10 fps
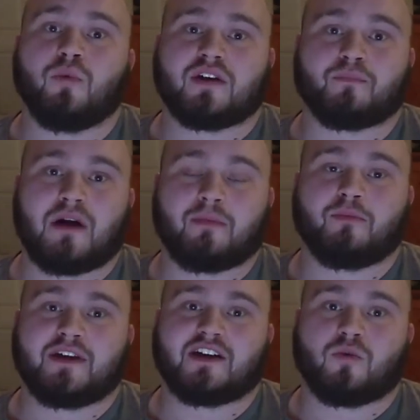we can
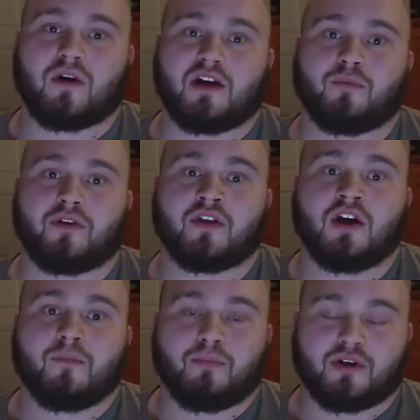probably get away with
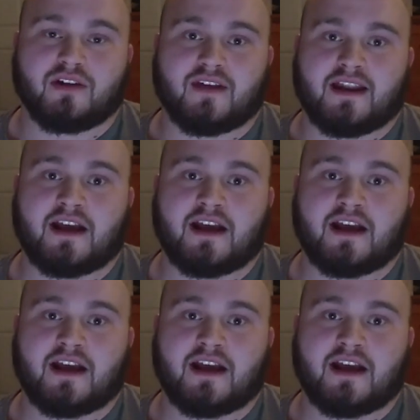putting that